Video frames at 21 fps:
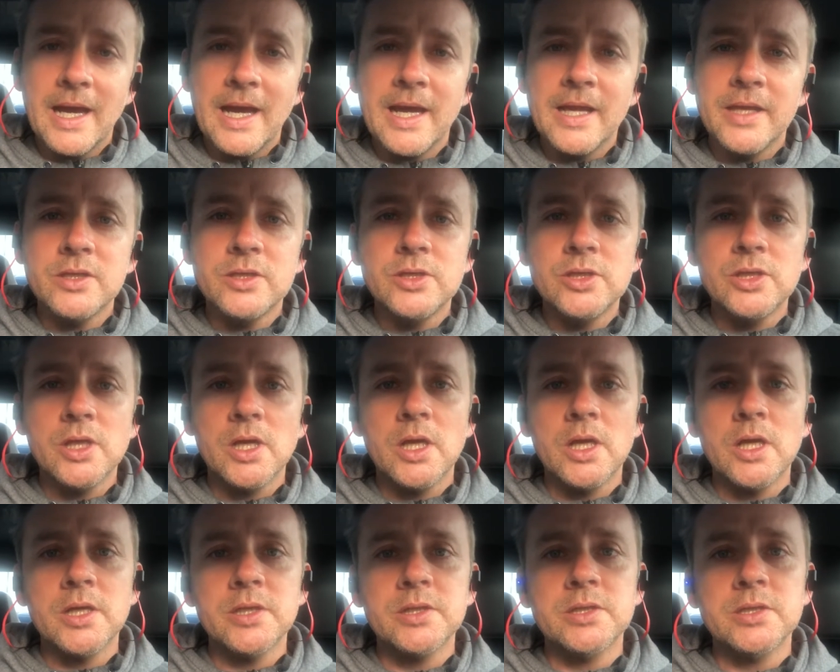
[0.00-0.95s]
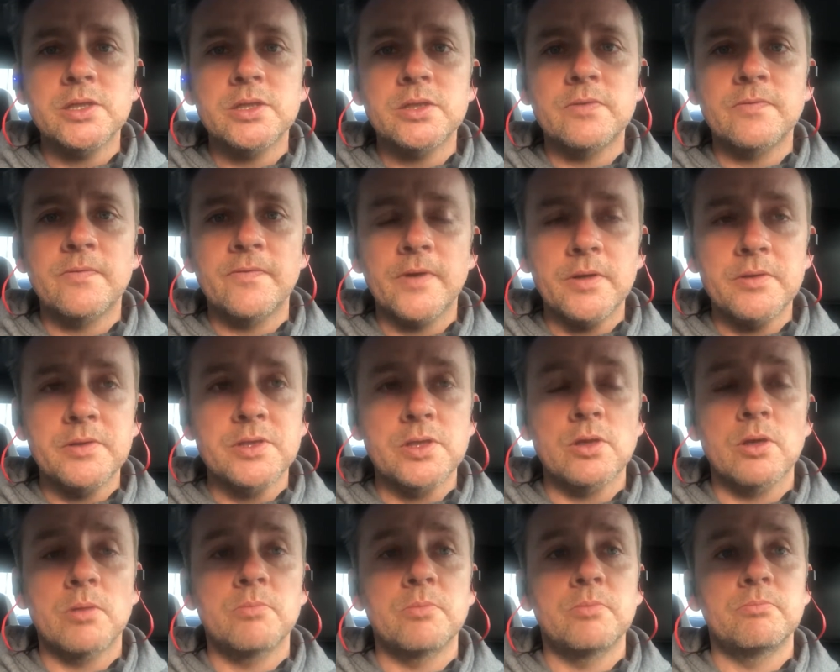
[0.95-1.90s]
and just
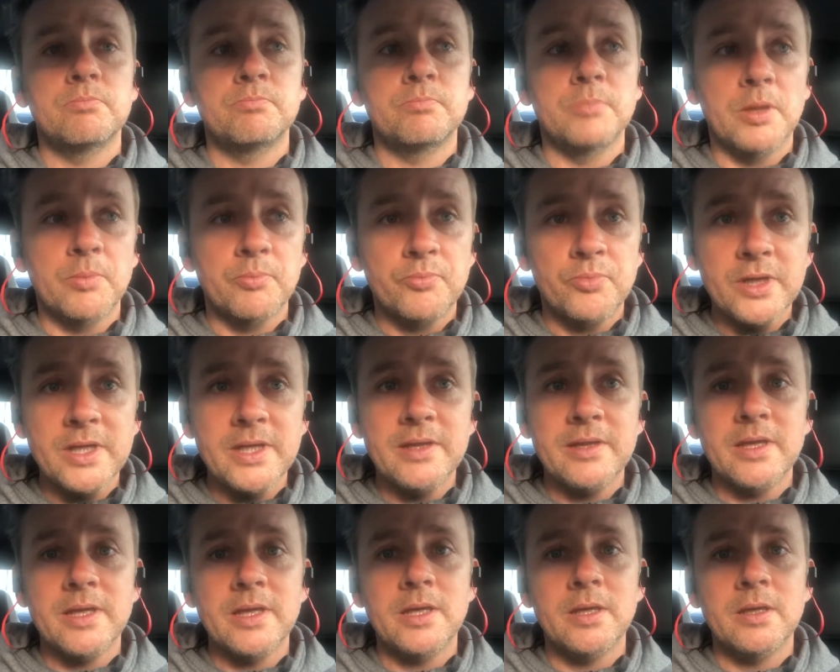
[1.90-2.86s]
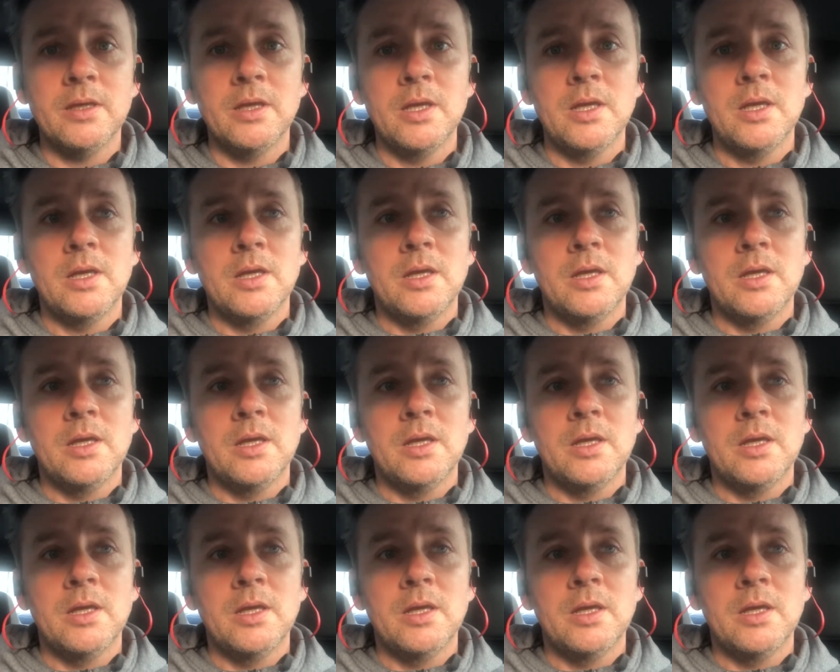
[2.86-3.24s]
focusing on my breathing,